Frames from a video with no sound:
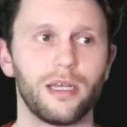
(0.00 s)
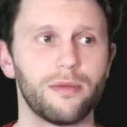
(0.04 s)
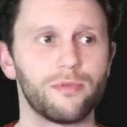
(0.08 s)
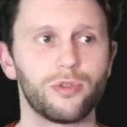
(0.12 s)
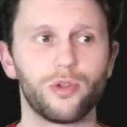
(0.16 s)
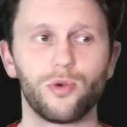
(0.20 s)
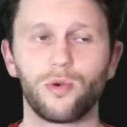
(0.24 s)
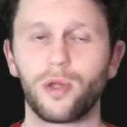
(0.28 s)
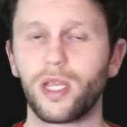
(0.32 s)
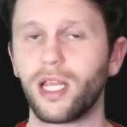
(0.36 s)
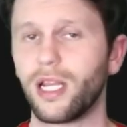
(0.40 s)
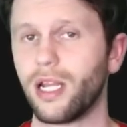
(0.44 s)
I'm
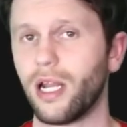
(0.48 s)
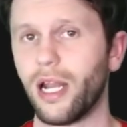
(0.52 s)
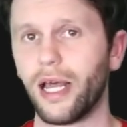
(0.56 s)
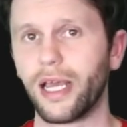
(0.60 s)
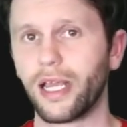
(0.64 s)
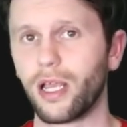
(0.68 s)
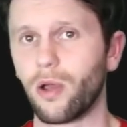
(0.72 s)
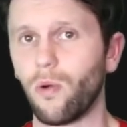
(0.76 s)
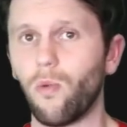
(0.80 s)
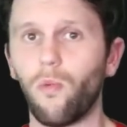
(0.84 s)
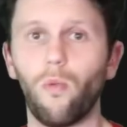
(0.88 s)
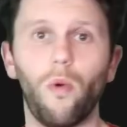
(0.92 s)
talking
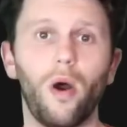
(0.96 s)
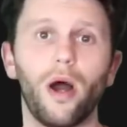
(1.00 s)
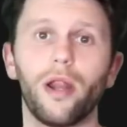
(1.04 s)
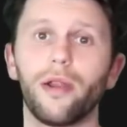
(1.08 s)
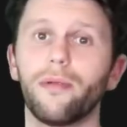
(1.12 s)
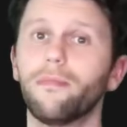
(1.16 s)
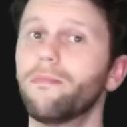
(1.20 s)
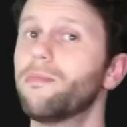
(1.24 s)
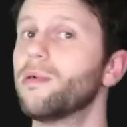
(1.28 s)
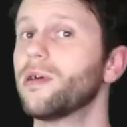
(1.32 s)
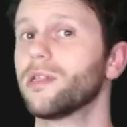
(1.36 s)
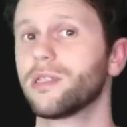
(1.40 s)
like
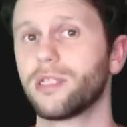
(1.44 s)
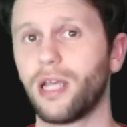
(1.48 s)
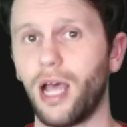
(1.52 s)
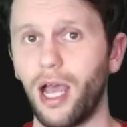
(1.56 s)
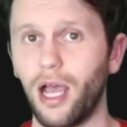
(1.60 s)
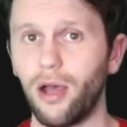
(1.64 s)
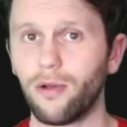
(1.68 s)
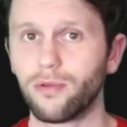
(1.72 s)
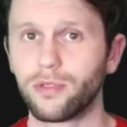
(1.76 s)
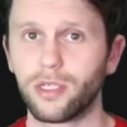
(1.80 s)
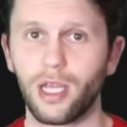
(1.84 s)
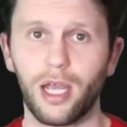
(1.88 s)
one per
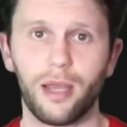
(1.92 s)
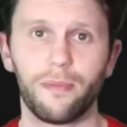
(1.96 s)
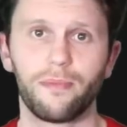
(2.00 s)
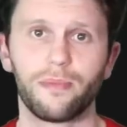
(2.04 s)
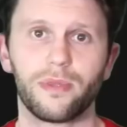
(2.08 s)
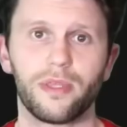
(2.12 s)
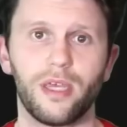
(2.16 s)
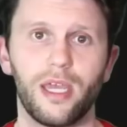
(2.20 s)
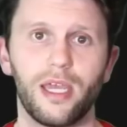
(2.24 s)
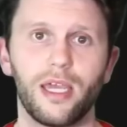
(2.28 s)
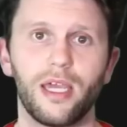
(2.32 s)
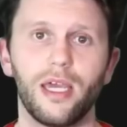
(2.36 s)
tile type
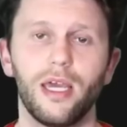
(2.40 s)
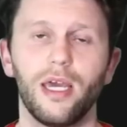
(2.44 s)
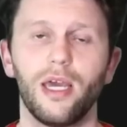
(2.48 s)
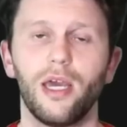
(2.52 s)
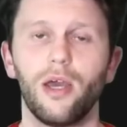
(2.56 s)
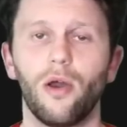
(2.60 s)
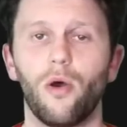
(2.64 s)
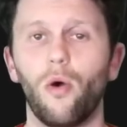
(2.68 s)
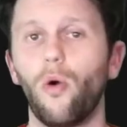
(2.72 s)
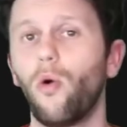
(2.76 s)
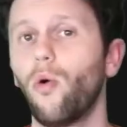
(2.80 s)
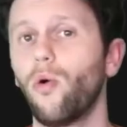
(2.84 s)
thing,
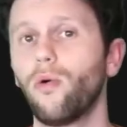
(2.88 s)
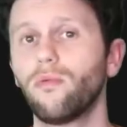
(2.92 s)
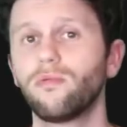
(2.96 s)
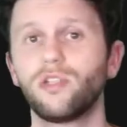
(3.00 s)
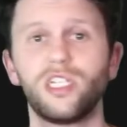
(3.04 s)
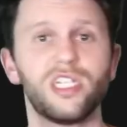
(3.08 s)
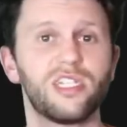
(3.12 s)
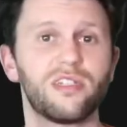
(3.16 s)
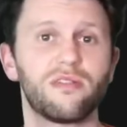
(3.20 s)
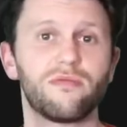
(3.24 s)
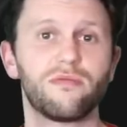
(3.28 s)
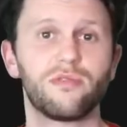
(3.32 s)
or
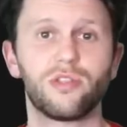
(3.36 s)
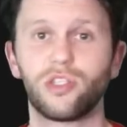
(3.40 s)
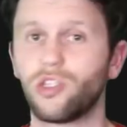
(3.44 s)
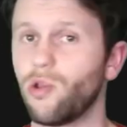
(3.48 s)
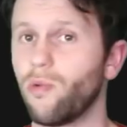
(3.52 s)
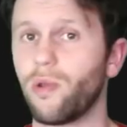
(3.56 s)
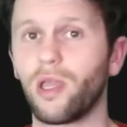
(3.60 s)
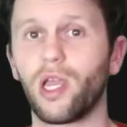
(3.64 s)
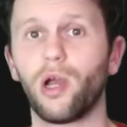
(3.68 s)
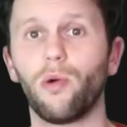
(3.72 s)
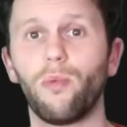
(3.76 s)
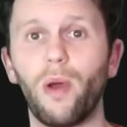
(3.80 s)
just
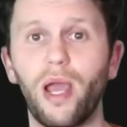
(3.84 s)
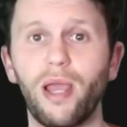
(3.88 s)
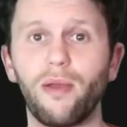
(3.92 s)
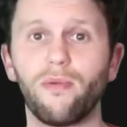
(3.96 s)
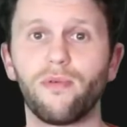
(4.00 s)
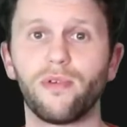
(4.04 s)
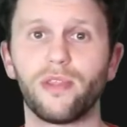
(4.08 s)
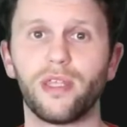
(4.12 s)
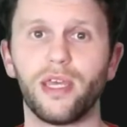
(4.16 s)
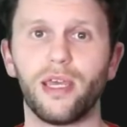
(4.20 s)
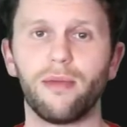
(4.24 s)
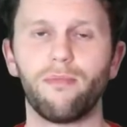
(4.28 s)
doing away
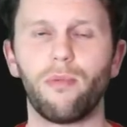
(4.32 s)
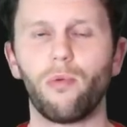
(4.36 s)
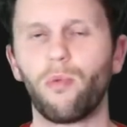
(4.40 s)
with it.